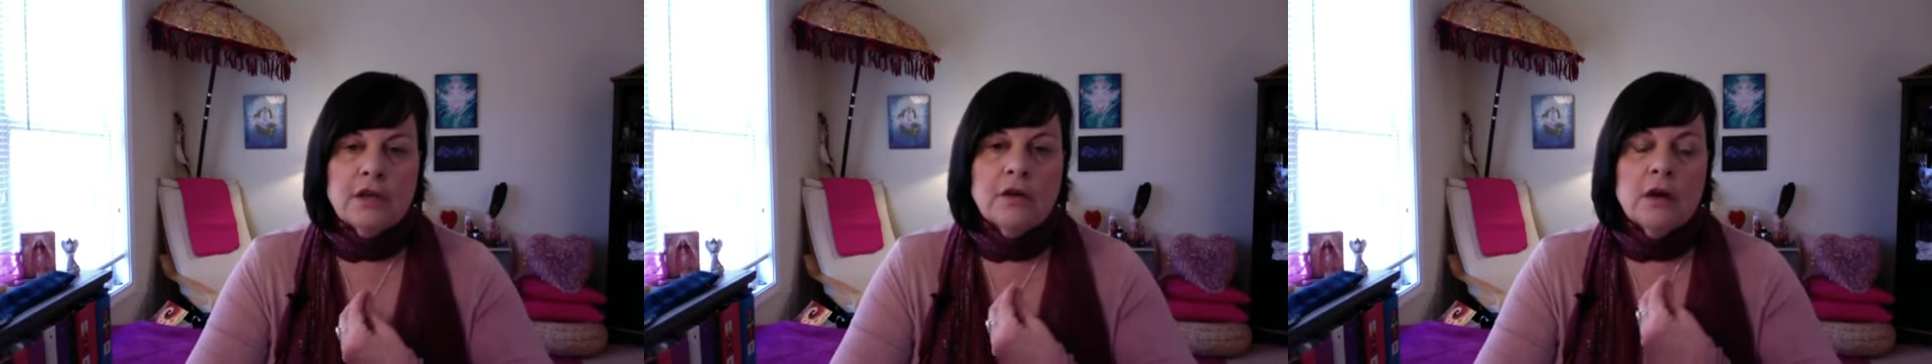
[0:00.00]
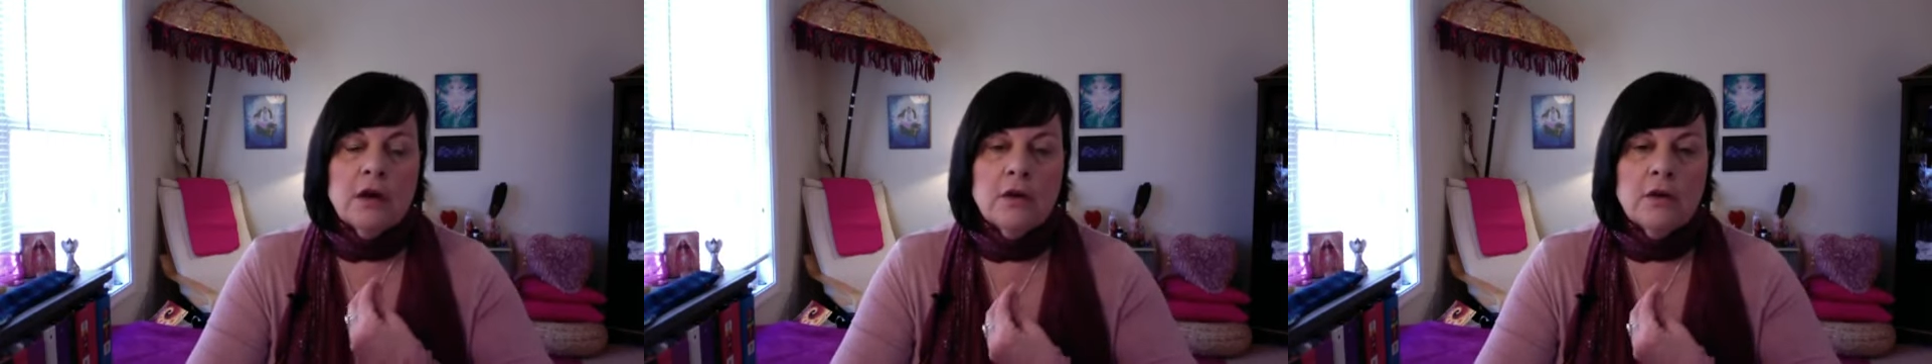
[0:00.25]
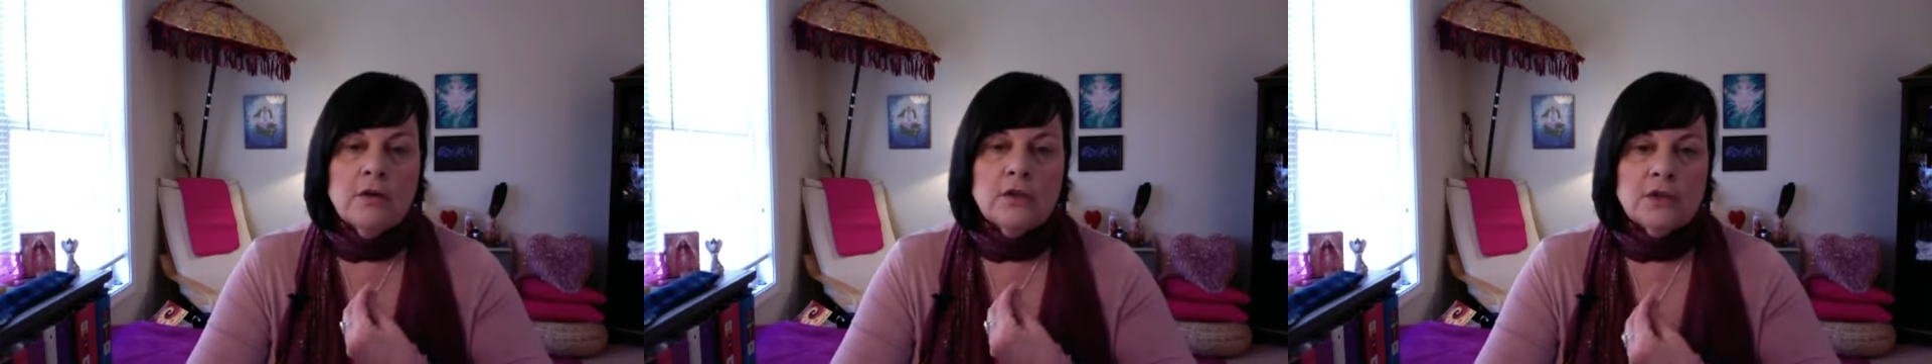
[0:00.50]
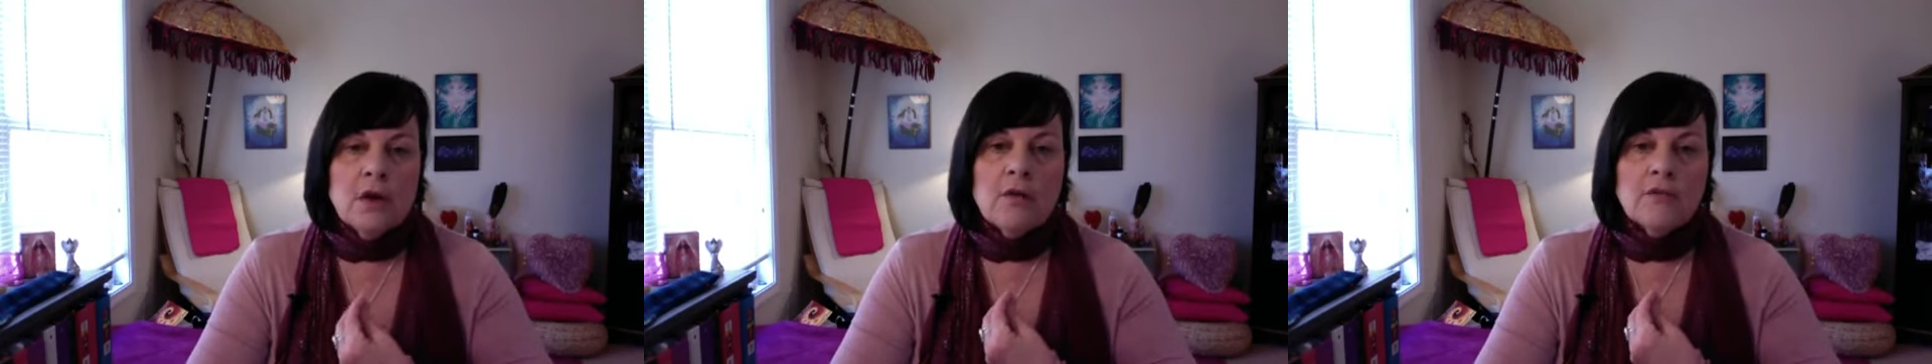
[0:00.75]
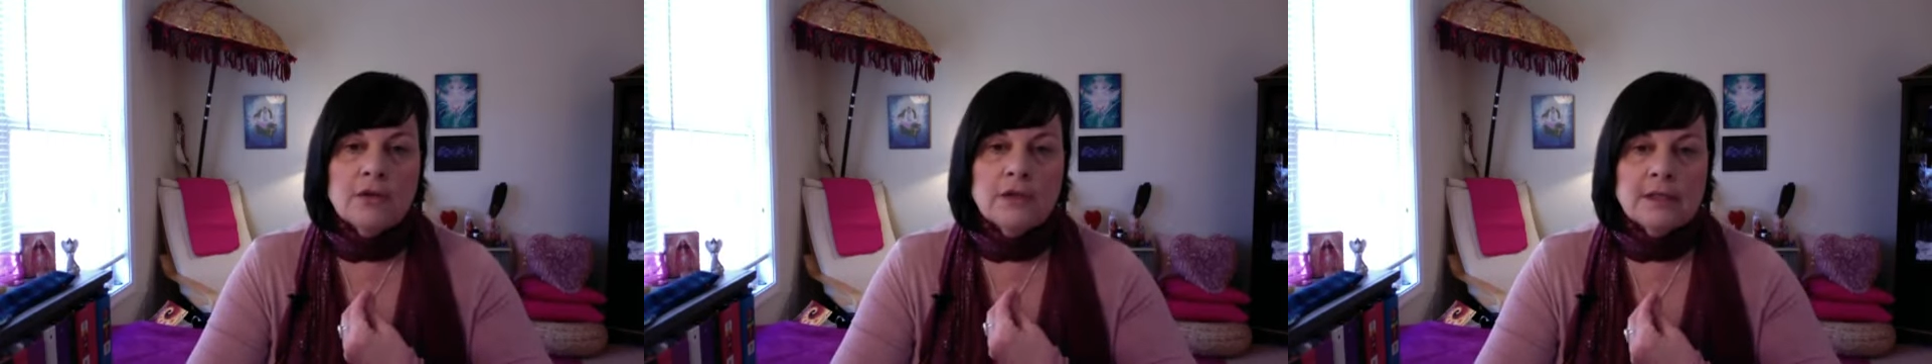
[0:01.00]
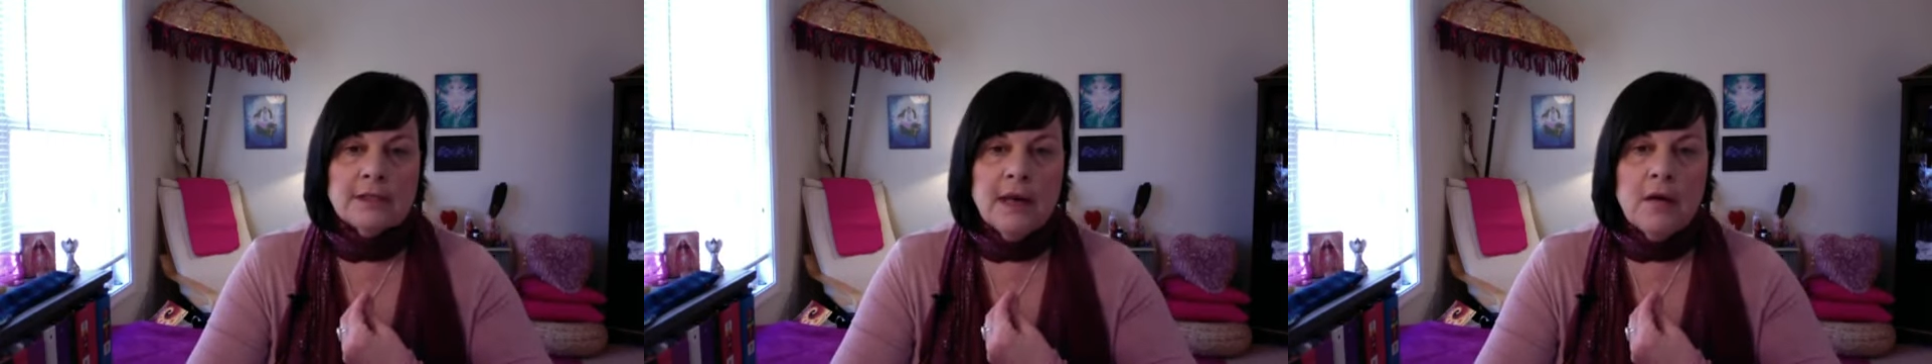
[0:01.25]
our own sovereign
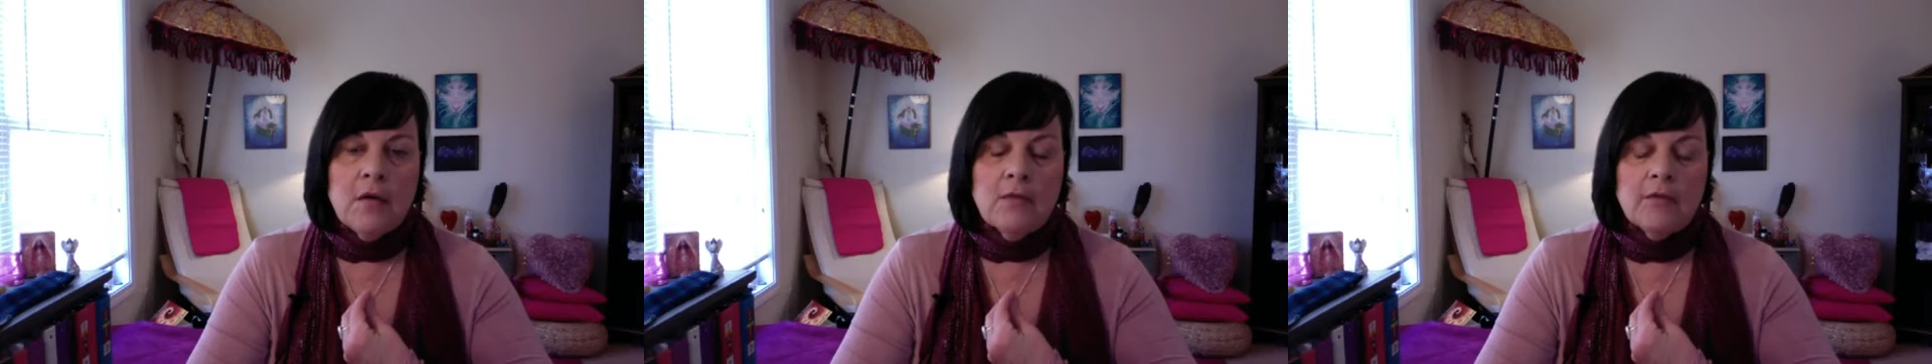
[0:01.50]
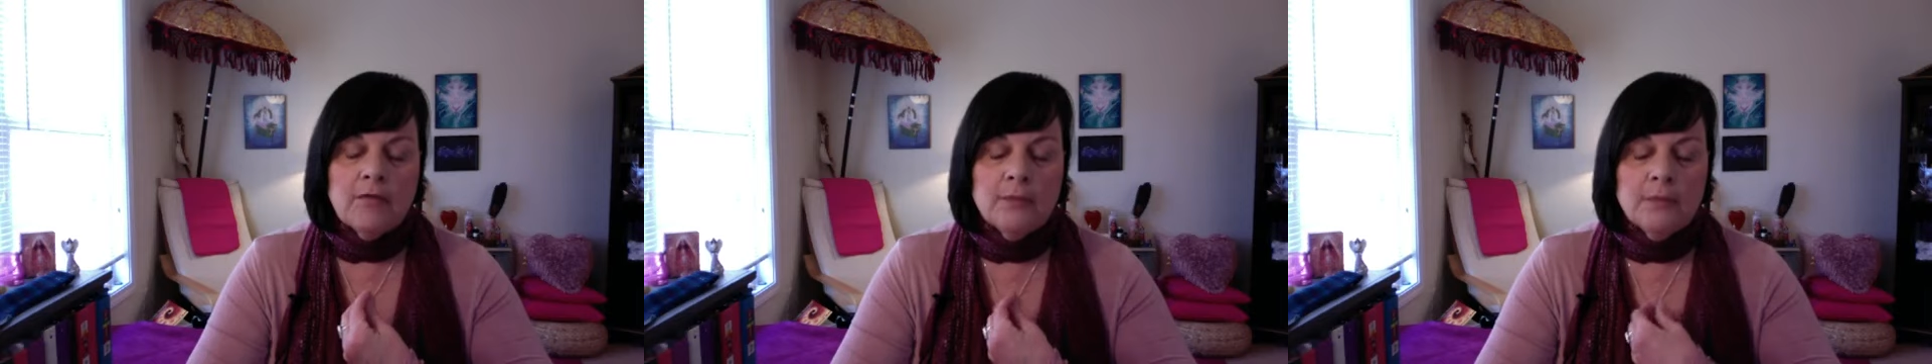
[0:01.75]
self.